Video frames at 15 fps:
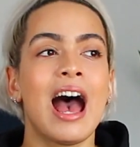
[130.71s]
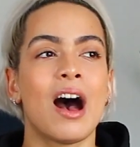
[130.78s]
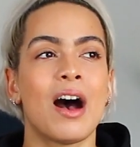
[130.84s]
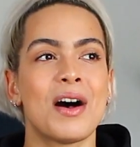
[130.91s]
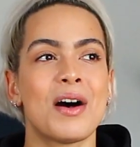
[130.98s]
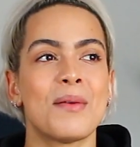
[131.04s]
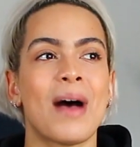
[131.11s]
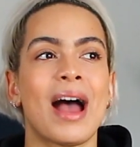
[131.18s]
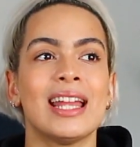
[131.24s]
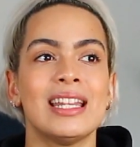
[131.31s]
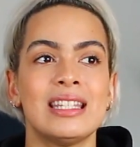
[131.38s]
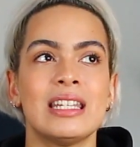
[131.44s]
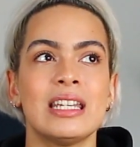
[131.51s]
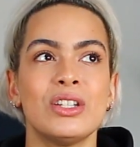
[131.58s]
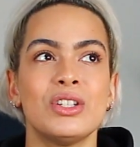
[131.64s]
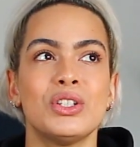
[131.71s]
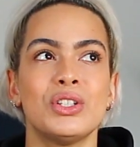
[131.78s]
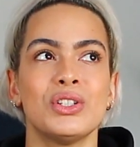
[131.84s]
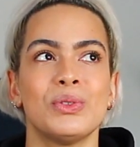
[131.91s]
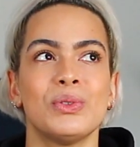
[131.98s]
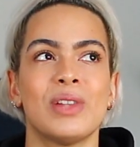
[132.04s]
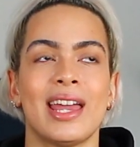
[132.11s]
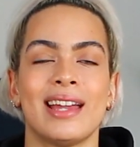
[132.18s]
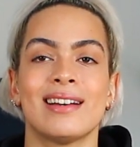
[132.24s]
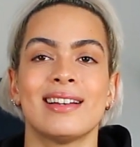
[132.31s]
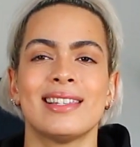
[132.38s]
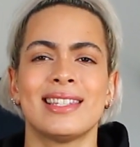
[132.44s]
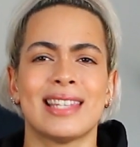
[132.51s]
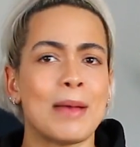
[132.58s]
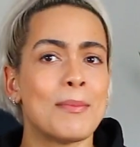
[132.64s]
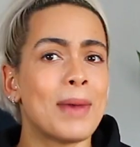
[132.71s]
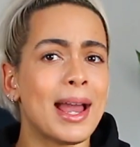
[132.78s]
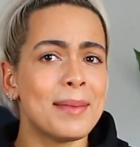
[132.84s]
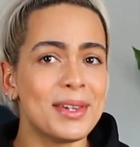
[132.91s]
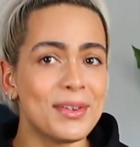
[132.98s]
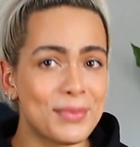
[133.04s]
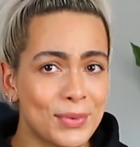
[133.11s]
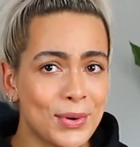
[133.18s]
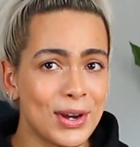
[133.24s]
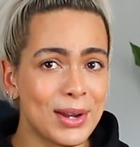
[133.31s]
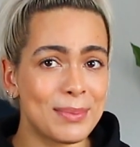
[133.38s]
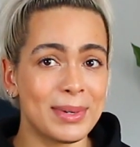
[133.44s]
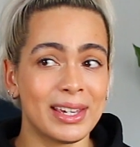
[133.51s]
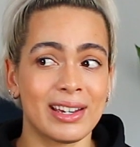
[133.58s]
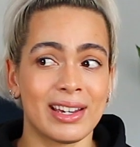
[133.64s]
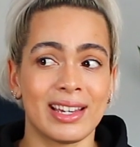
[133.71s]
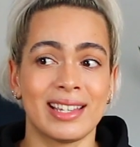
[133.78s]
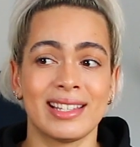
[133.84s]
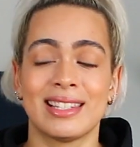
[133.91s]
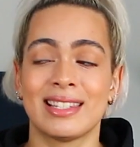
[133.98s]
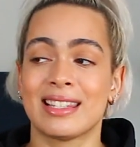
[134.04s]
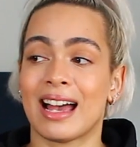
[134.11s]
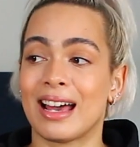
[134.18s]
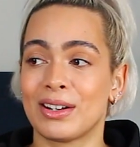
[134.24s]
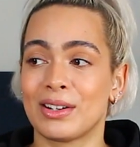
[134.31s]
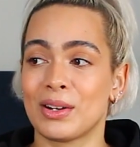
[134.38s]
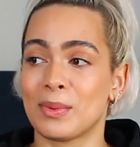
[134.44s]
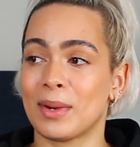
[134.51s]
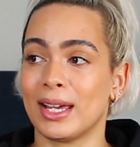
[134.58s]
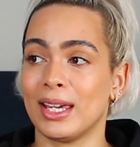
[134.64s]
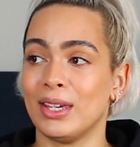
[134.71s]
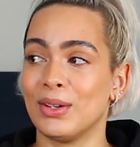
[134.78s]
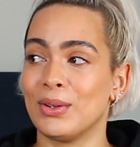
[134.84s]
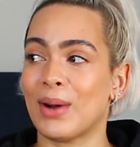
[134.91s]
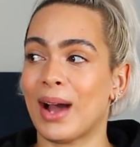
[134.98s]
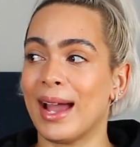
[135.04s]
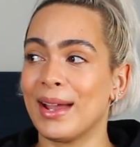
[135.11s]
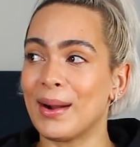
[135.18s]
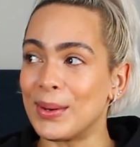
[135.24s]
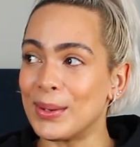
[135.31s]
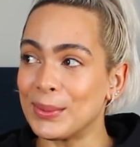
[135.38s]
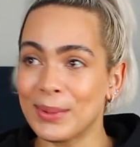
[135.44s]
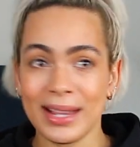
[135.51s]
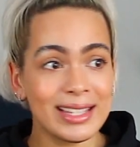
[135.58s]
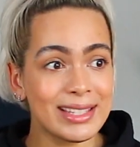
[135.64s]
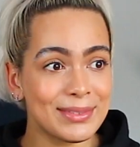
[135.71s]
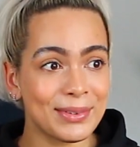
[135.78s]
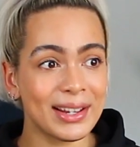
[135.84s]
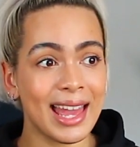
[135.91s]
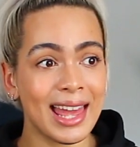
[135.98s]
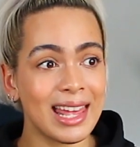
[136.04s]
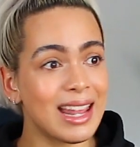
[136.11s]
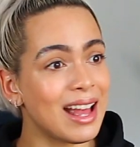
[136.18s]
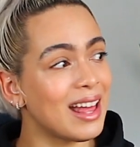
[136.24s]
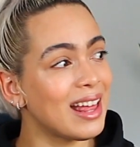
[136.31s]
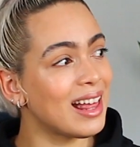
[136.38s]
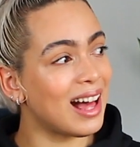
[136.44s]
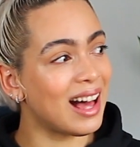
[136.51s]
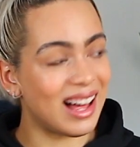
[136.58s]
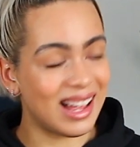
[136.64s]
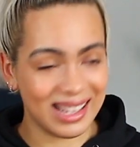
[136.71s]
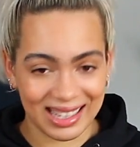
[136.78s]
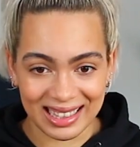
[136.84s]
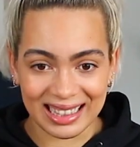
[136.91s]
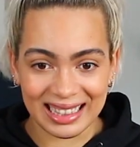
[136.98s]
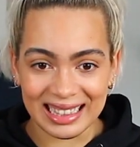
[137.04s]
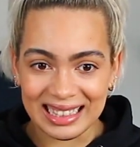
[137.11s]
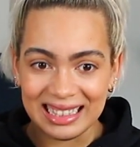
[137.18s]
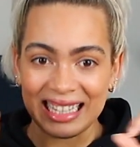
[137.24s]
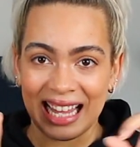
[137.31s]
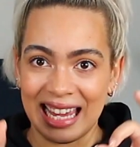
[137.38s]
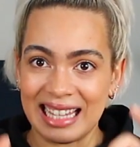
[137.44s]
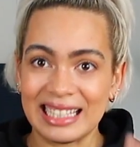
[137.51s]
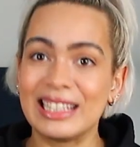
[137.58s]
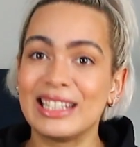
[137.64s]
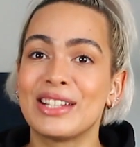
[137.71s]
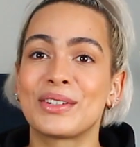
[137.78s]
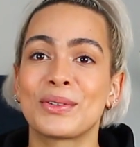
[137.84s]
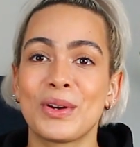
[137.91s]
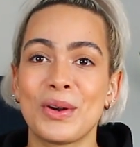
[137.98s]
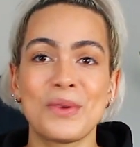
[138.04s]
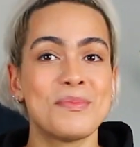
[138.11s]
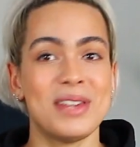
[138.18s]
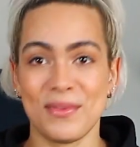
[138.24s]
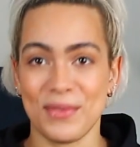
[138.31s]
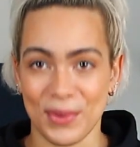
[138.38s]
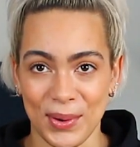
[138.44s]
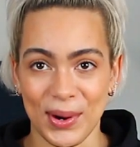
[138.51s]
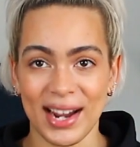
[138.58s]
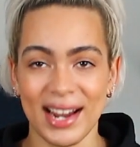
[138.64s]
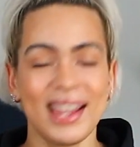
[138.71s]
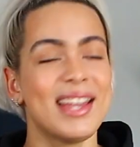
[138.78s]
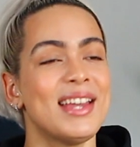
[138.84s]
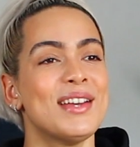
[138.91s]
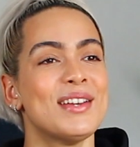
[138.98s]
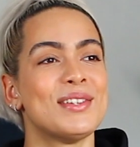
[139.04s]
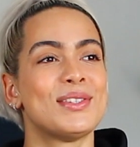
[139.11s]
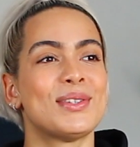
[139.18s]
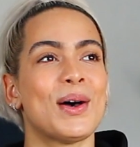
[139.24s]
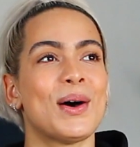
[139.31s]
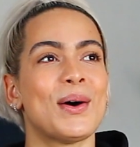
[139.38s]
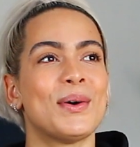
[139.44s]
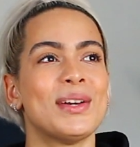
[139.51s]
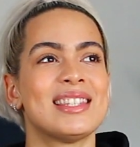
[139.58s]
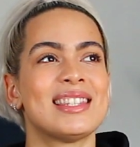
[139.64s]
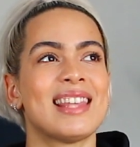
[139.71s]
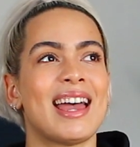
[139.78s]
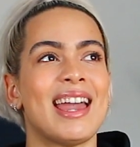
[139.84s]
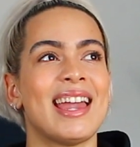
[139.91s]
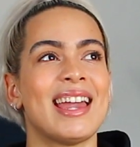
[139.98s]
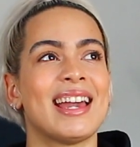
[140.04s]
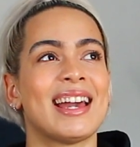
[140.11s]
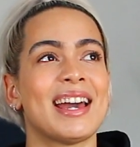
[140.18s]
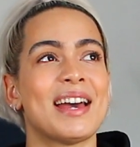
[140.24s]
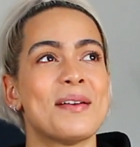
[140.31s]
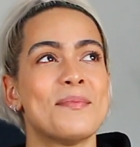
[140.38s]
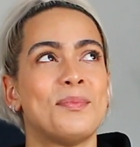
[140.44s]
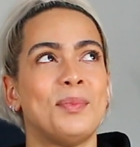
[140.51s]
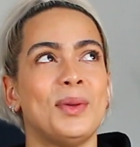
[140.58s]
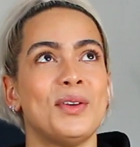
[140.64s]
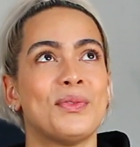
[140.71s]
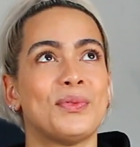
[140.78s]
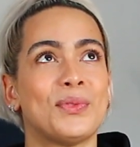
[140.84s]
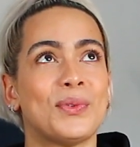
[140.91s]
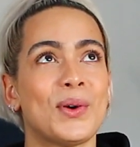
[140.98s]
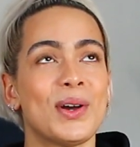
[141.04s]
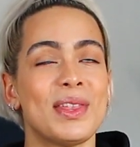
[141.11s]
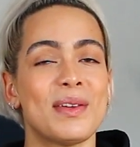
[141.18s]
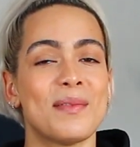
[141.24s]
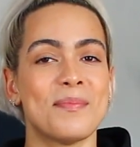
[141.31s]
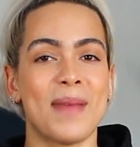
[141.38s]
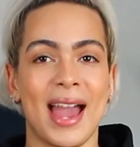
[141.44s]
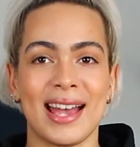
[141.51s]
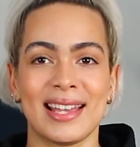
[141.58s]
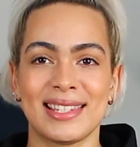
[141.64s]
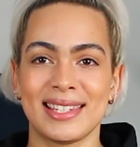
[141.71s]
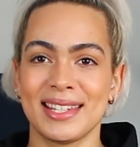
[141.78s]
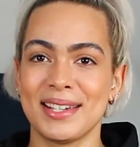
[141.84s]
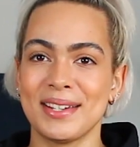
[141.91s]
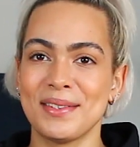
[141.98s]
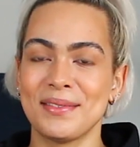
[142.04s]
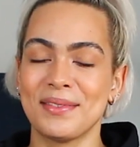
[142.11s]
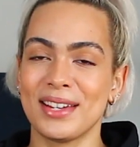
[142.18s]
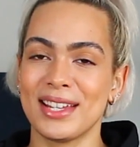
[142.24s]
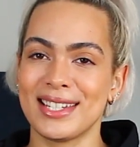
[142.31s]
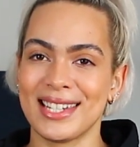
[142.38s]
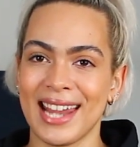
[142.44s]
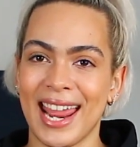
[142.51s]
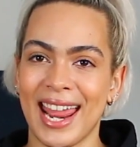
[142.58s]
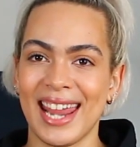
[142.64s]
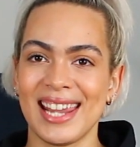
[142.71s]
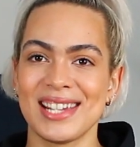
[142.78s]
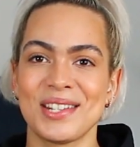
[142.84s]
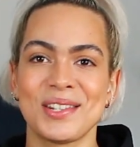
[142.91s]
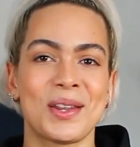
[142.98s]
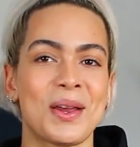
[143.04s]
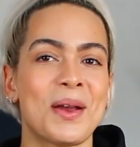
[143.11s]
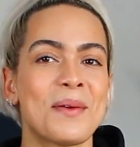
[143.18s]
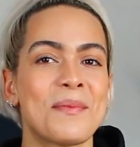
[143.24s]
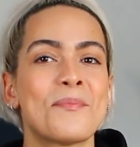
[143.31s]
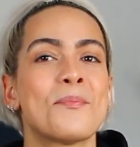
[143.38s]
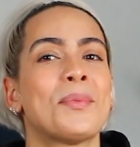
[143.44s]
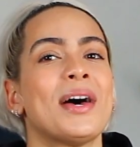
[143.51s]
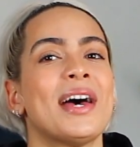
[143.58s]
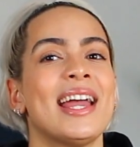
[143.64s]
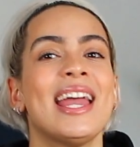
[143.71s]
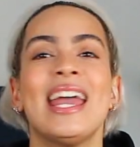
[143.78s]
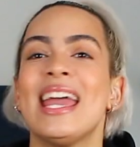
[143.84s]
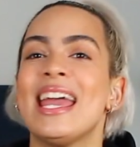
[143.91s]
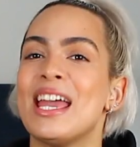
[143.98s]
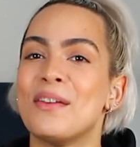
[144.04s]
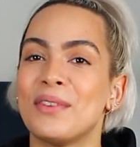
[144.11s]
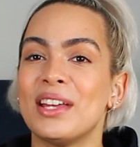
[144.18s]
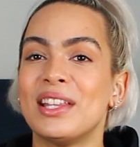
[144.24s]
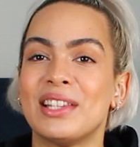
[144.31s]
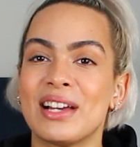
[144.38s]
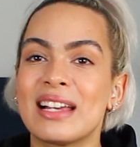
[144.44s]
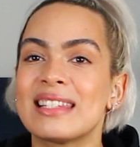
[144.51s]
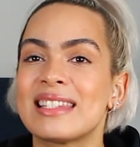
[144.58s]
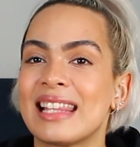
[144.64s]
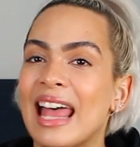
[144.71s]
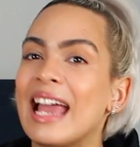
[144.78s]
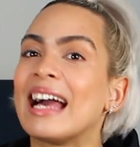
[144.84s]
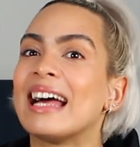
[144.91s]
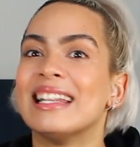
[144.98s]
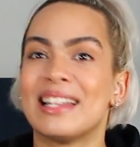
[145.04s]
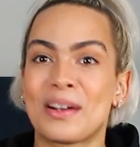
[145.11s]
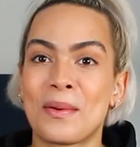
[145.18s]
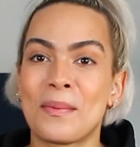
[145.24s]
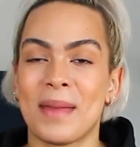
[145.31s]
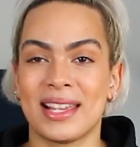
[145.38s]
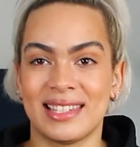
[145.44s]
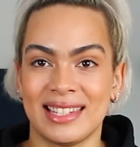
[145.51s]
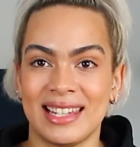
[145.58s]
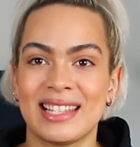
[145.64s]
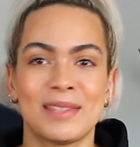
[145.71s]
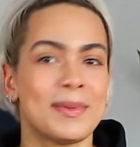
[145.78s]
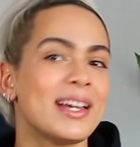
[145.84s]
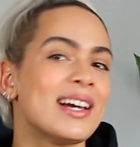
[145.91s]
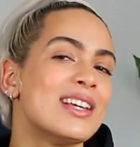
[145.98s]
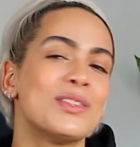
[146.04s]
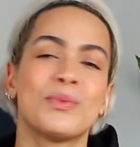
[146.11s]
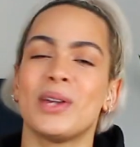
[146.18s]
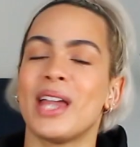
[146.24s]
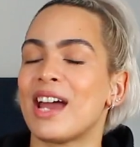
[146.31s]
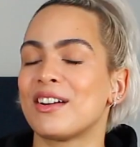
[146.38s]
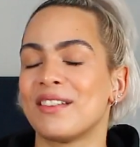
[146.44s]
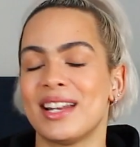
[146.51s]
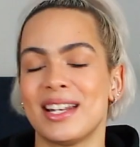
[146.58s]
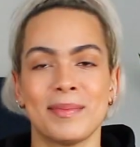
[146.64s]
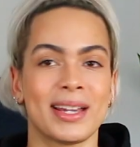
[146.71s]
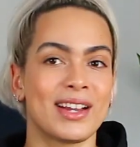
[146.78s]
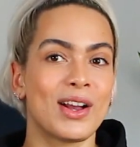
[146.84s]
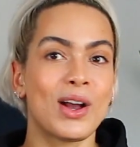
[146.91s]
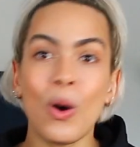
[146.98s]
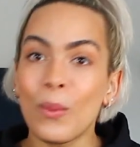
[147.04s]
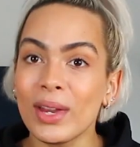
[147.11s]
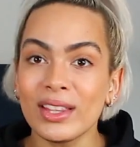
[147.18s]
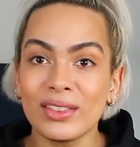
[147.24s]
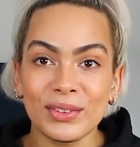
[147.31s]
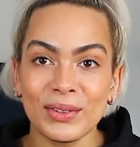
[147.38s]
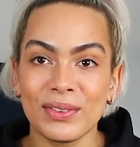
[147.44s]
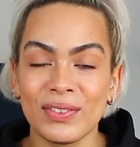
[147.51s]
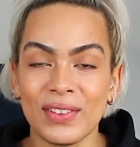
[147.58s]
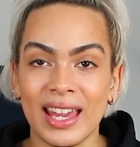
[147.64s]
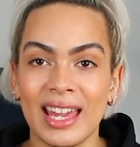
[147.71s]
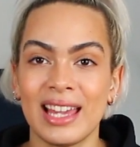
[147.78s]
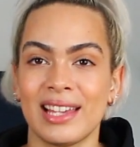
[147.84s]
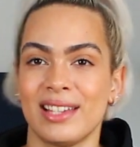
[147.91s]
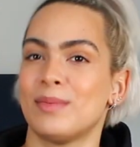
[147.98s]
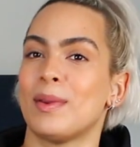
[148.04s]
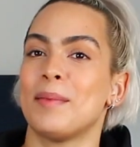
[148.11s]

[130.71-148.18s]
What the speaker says: I did do like a semi before, because I don't know about you, I always forget a like literal before. So it's like before the massive change, but if it looks like a little messy, it's because we had already been going through things.